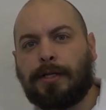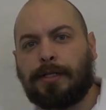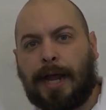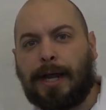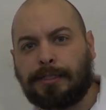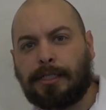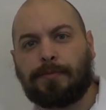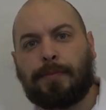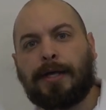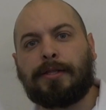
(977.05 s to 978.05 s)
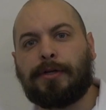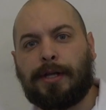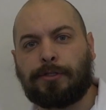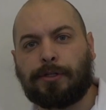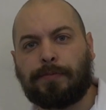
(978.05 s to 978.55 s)
gases by their
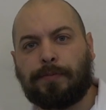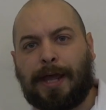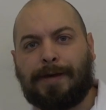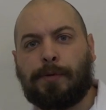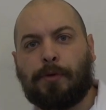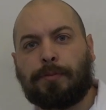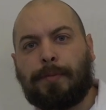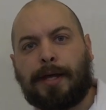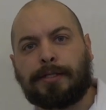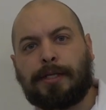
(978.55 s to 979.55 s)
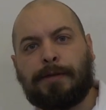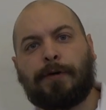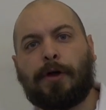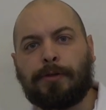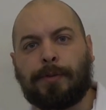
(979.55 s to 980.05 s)
nature have both mass and volume.